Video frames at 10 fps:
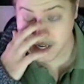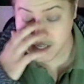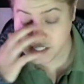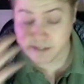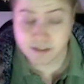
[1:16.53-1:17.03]

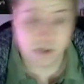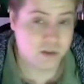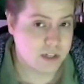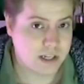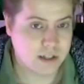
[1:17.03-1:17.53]
And David O.
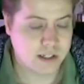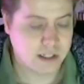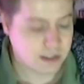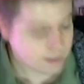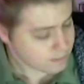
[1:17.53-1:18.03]

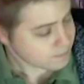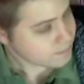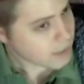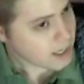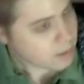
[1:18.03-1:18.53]
Selznick,
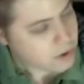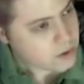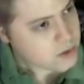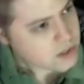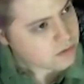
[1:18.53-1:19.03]
he
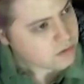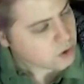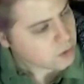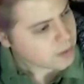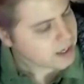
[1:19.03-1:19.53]
produced the
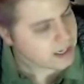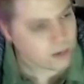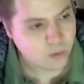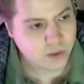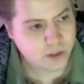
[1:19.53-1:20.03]
film, and he
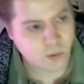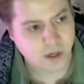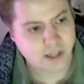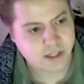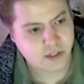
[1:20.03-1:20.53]
really
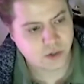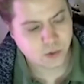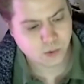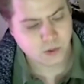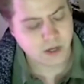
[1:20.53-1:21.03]
wanted
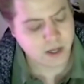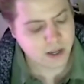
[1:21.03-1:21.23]
to